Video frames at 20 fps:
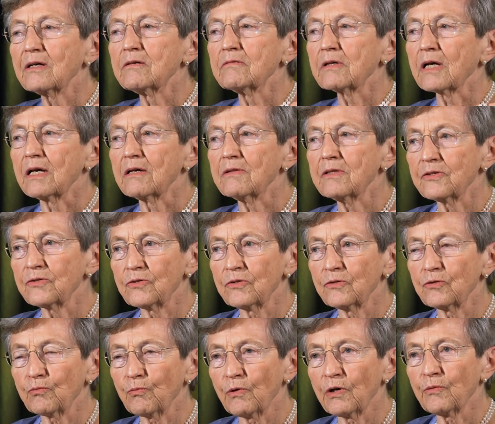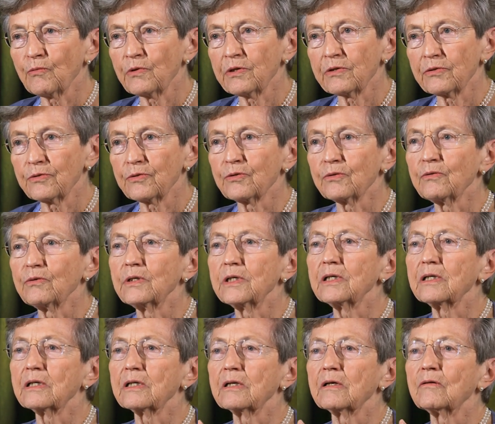okay, this is what we are
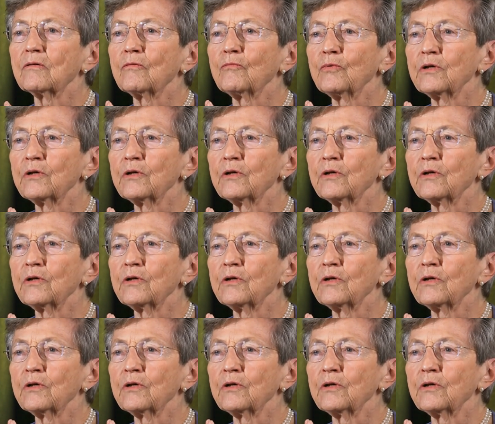doing.